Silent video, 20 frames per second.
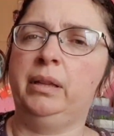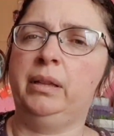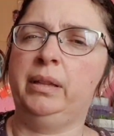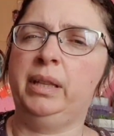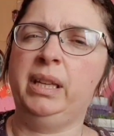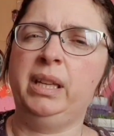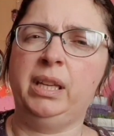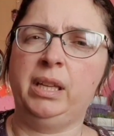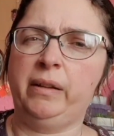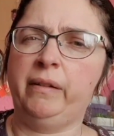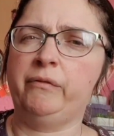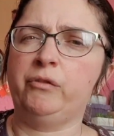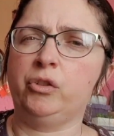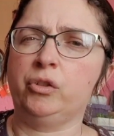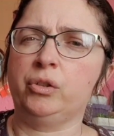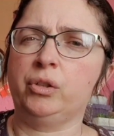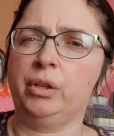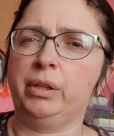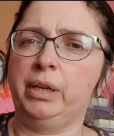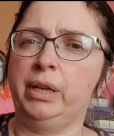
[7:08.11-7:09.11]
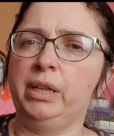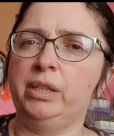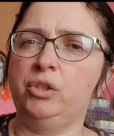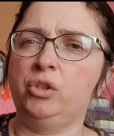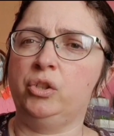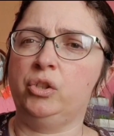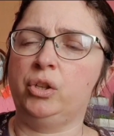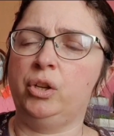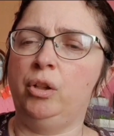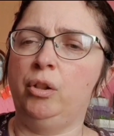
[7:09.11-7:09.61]
I think I've just got it. It's
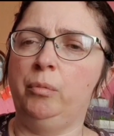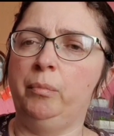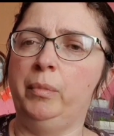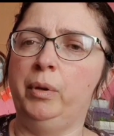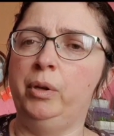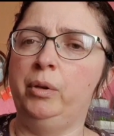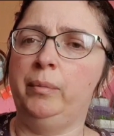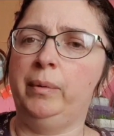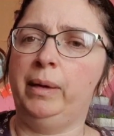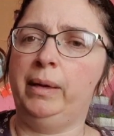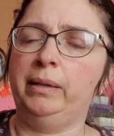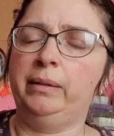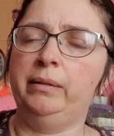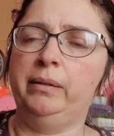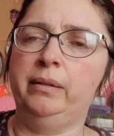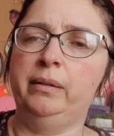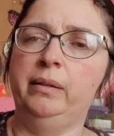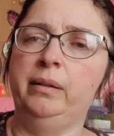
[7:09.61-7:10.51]
just called Mermaid.